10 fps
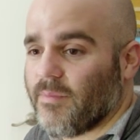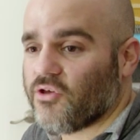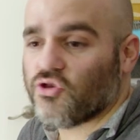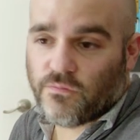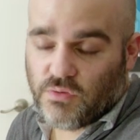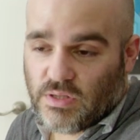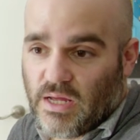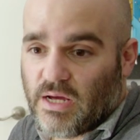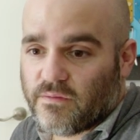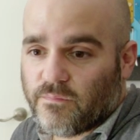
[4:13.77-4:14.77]
I'm not sure if you
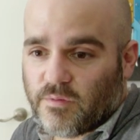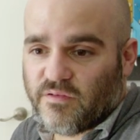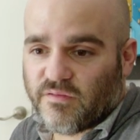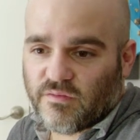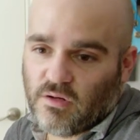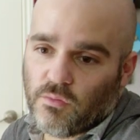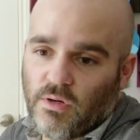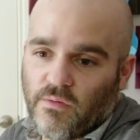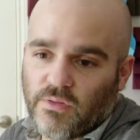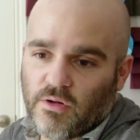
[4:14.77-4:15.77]
can because it's all the
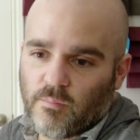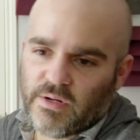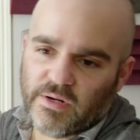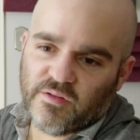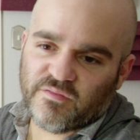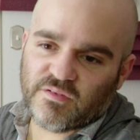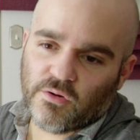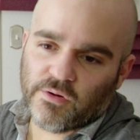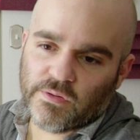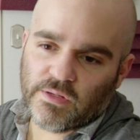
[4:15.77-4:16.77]
way over there, but it is
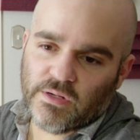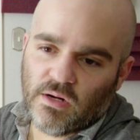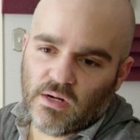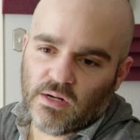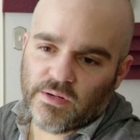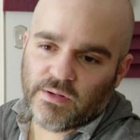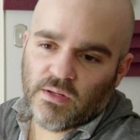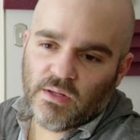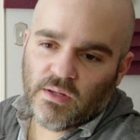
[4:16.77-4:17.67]
currently on